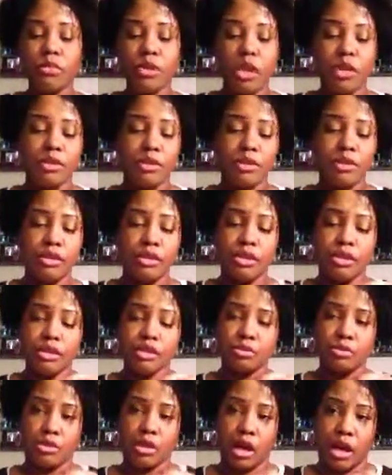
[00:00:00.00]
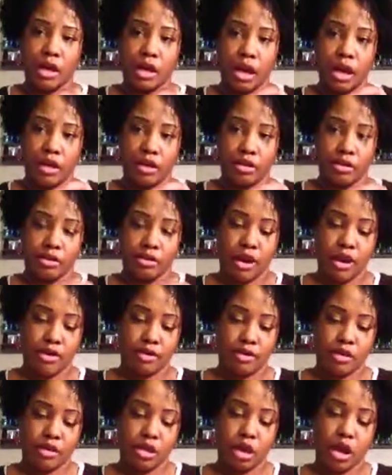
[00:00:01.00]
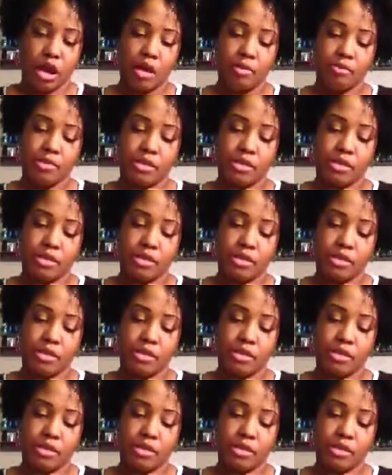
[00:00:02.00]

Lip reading: And then this one, I kind of cracked the top,